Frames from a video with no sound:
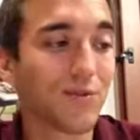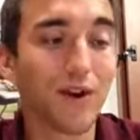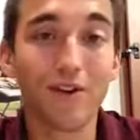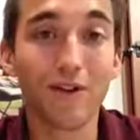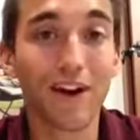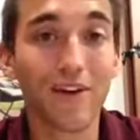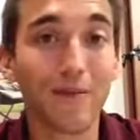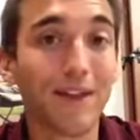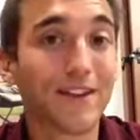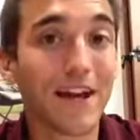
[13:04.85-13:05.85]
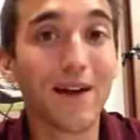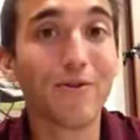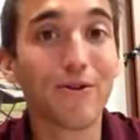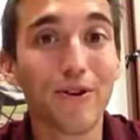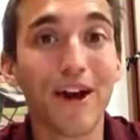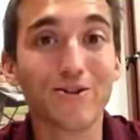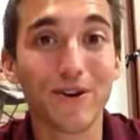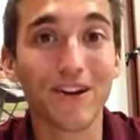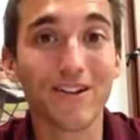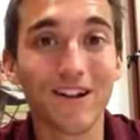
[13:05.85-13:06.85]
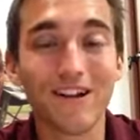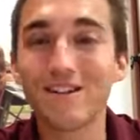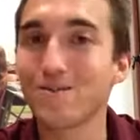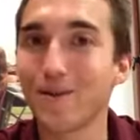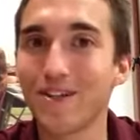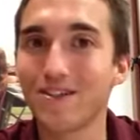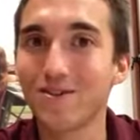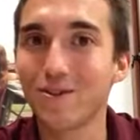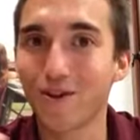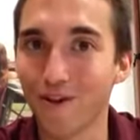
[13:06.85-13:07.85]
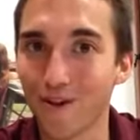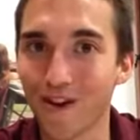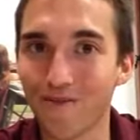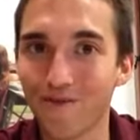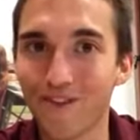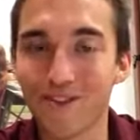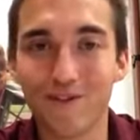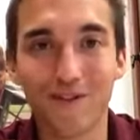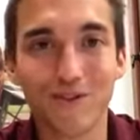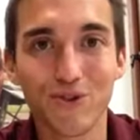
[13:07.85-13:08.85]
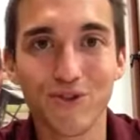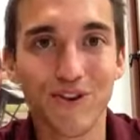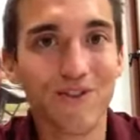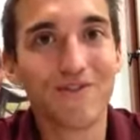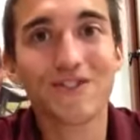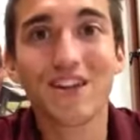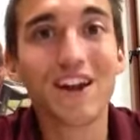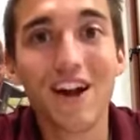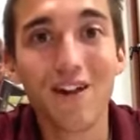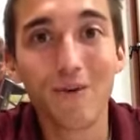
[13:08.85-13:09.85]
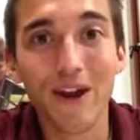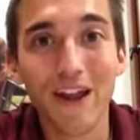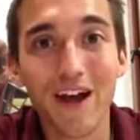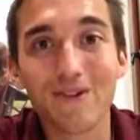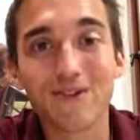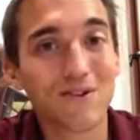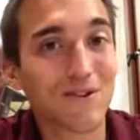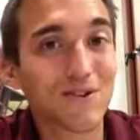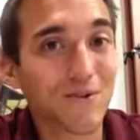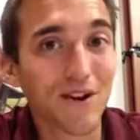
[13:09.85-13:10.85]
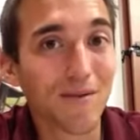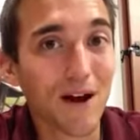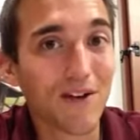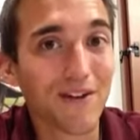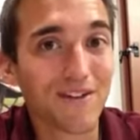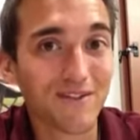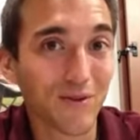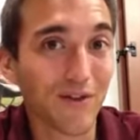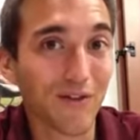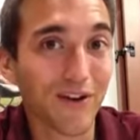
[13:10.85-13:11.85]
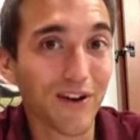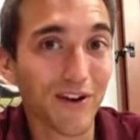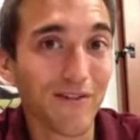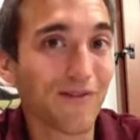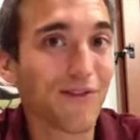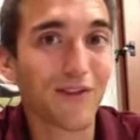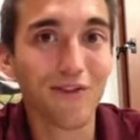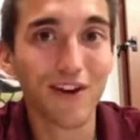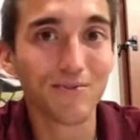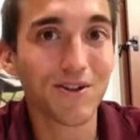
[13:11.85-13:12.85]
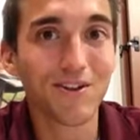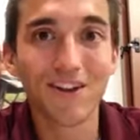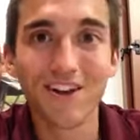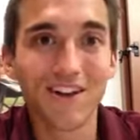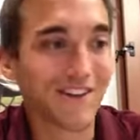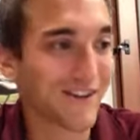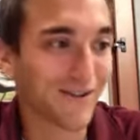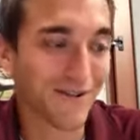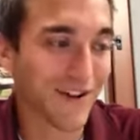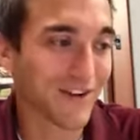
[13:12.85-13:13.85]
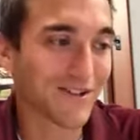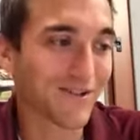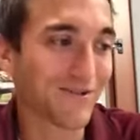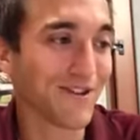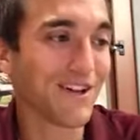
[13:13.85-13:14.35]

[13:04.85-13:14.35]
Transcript: you need 1 credit by the time you graduate. It's best to do it early. So if you're a junior, just get it out of the way now so you don't have to worry about it 12th grade year. If you're a freshman, you can do it now too.